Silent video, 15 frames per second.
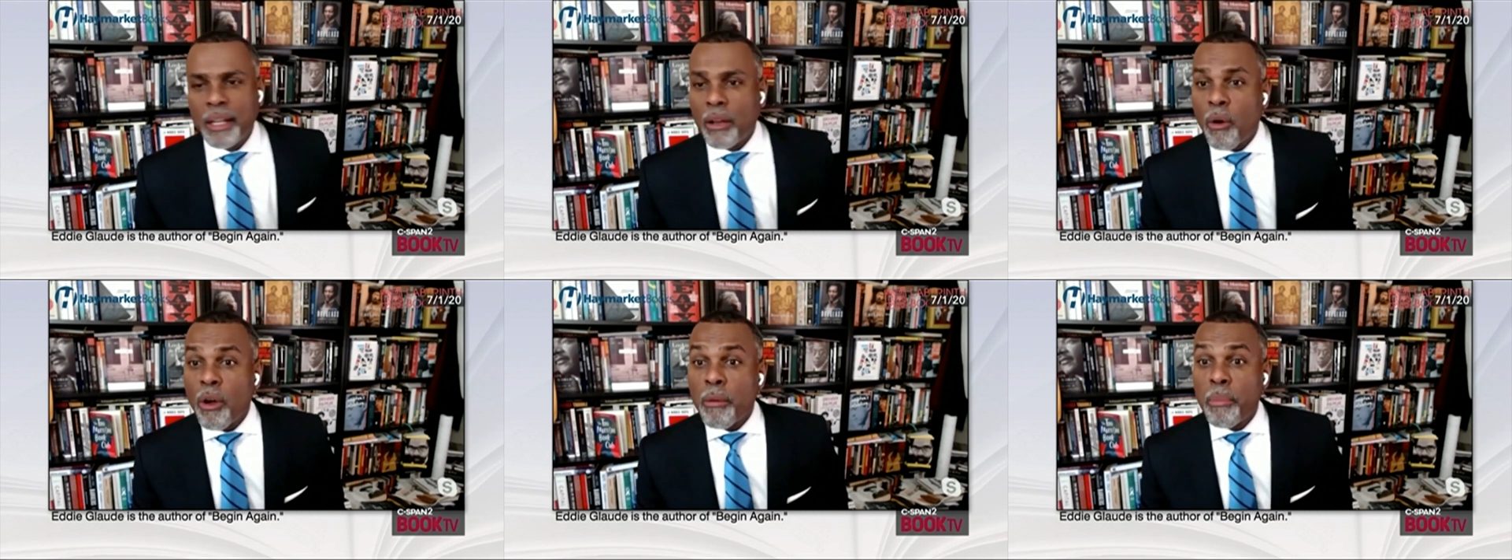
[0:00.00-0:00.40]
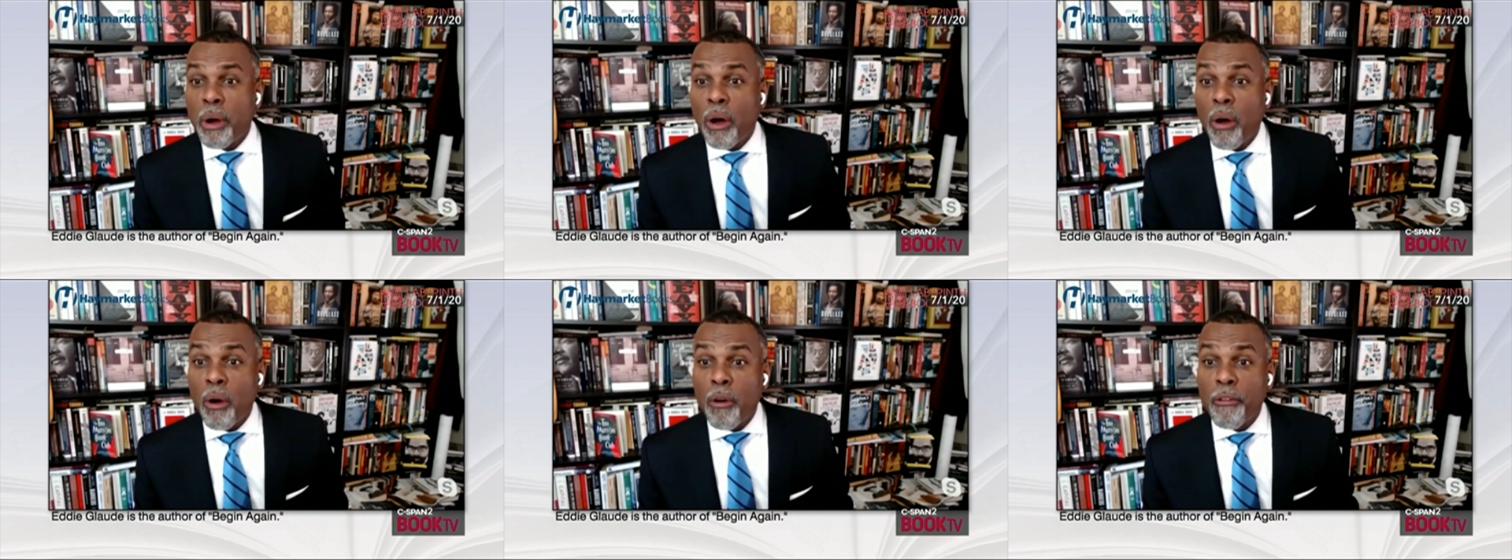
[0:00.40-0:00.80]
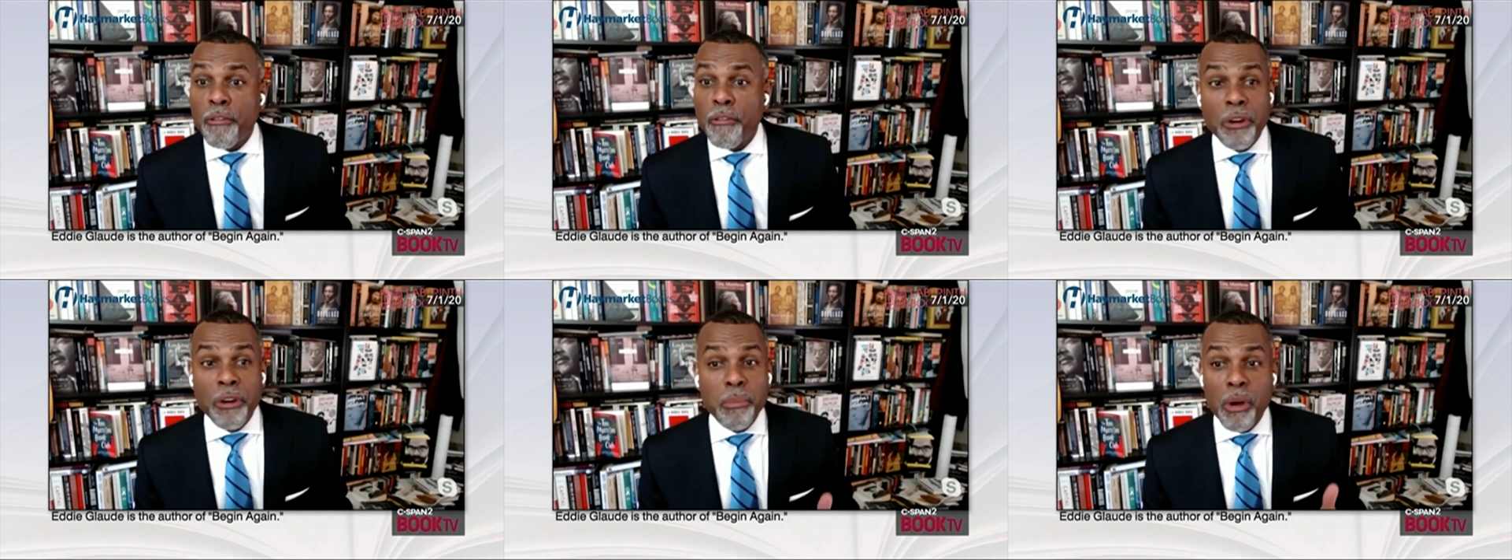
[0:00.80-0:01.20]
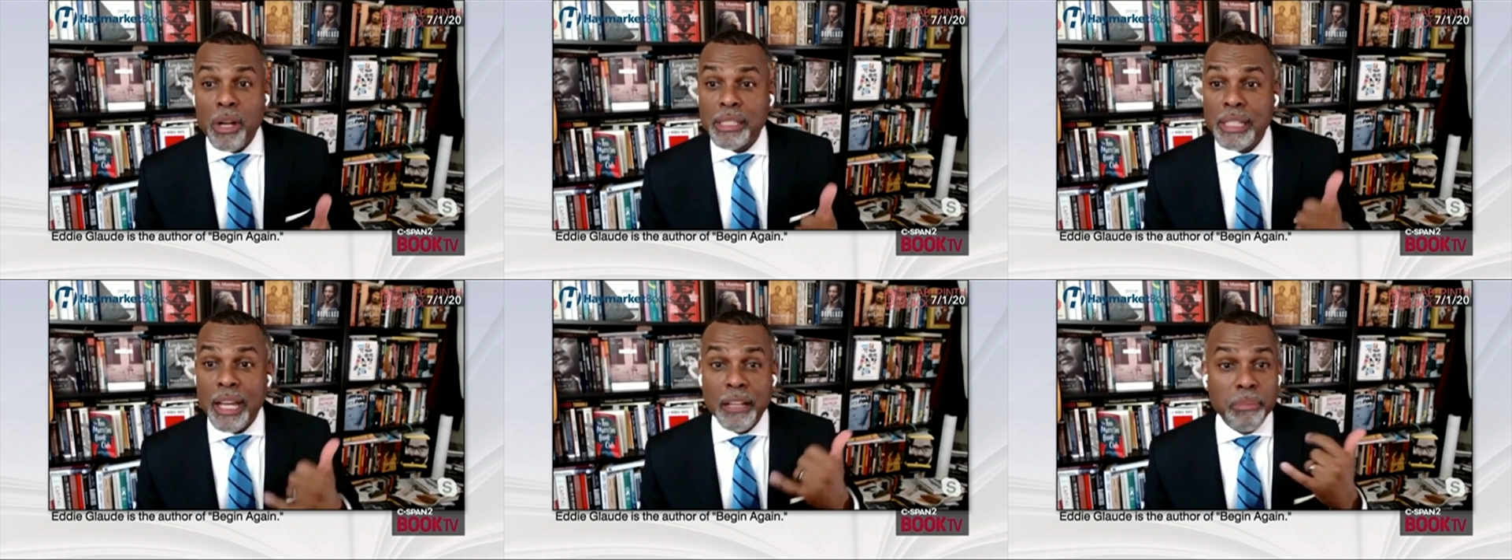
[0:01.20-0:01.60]
Lo and behold, Fern
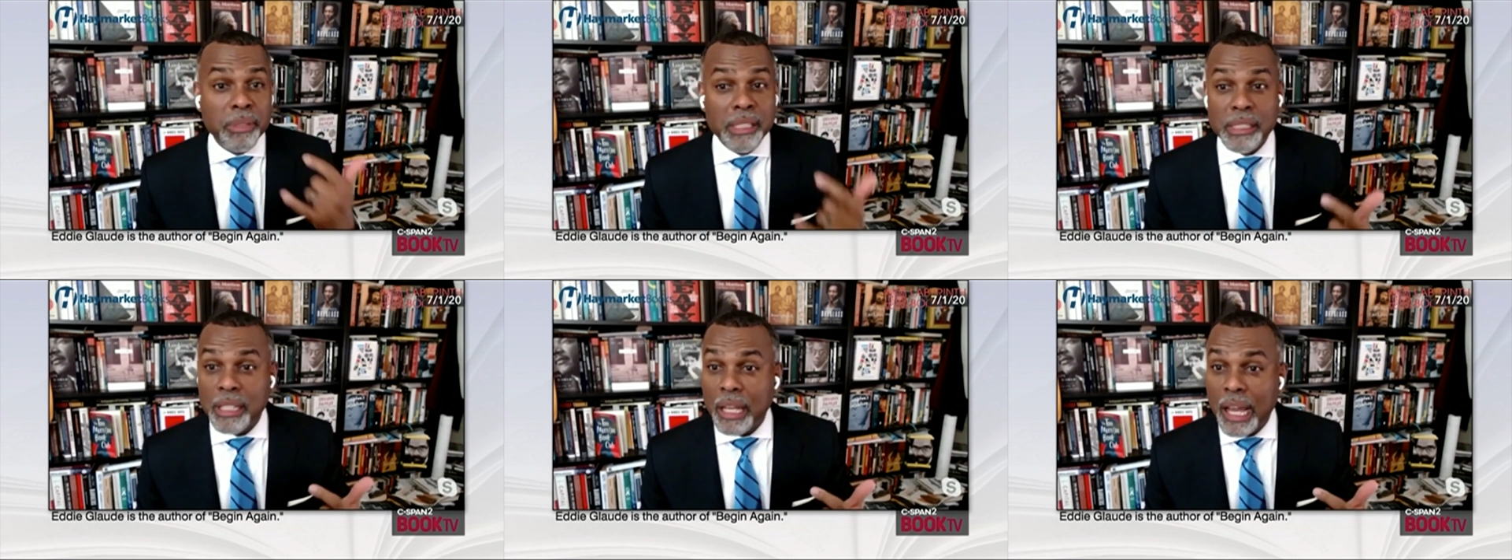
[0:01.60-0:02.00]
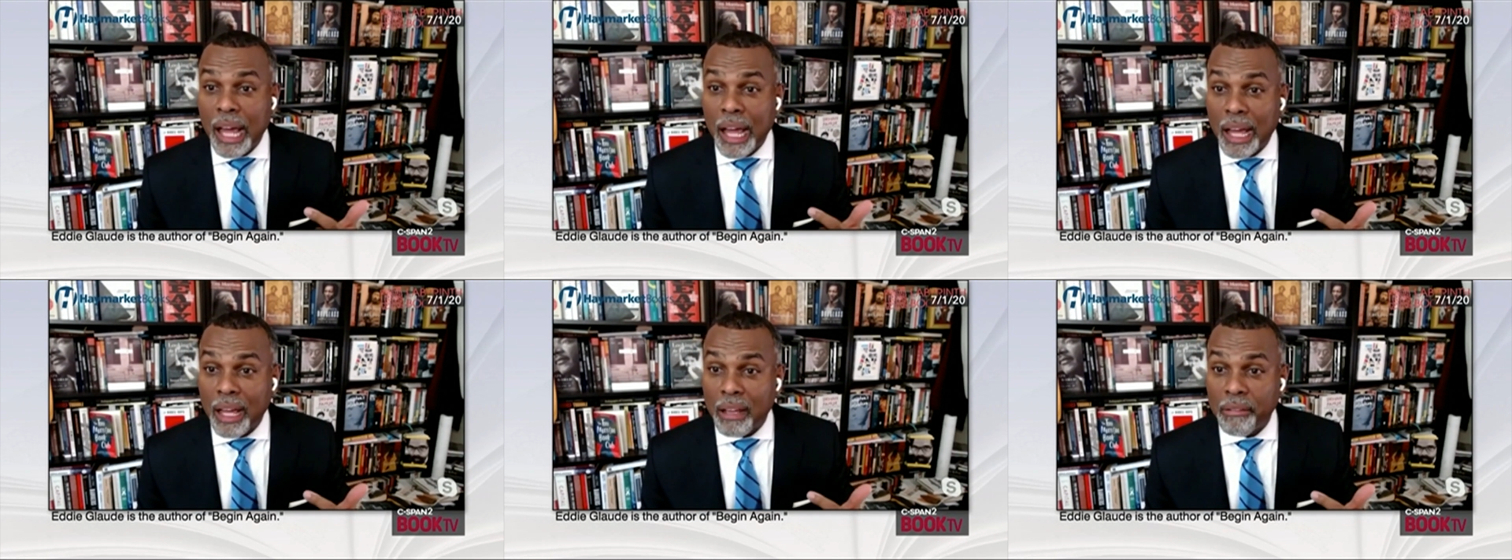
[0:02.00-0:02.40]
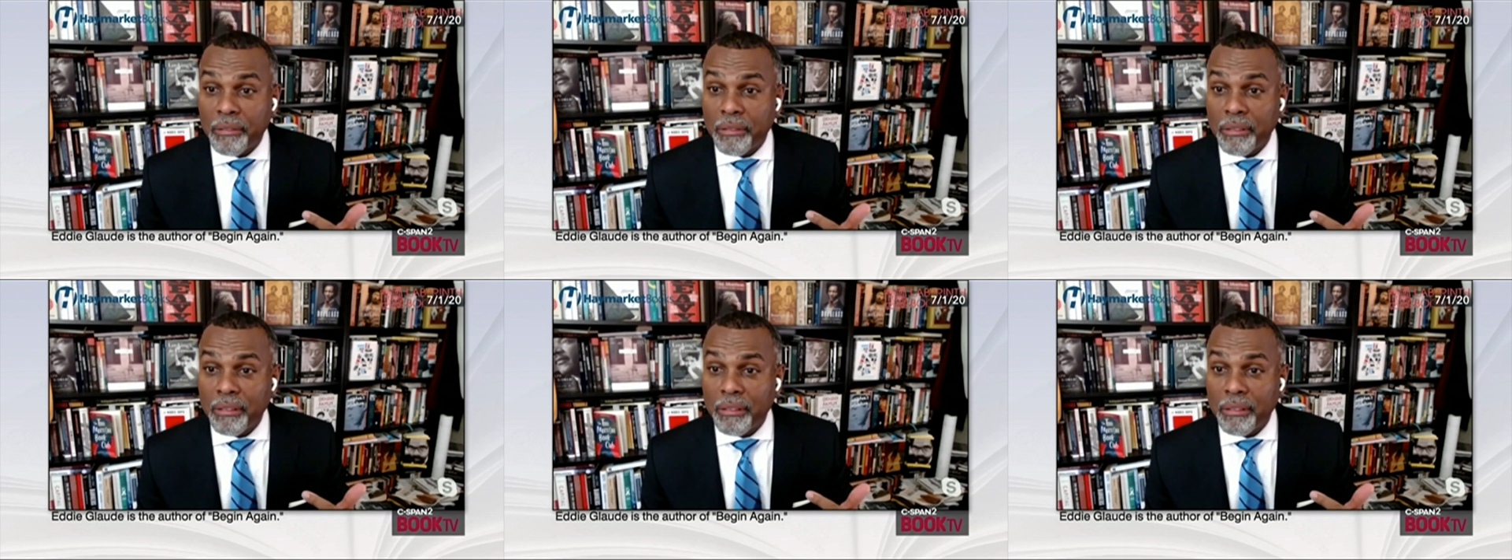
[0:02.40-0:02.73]
Margie Ekman is alive.